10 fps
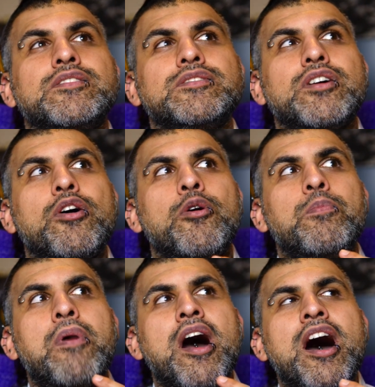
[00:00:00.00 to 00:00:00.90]
the whole
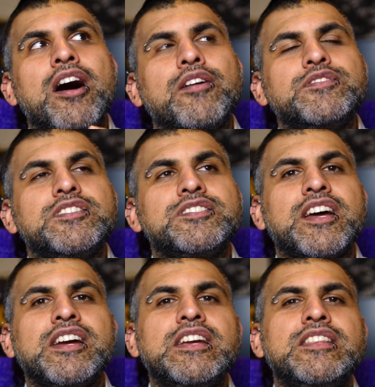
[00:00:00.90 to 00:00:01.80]
part of
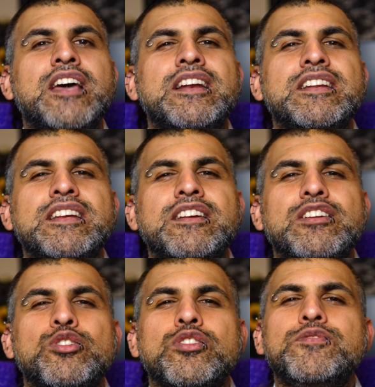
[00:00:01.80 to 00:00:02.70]
society that
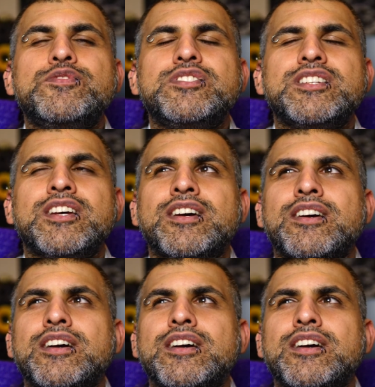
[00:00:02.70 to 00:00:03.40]
loves to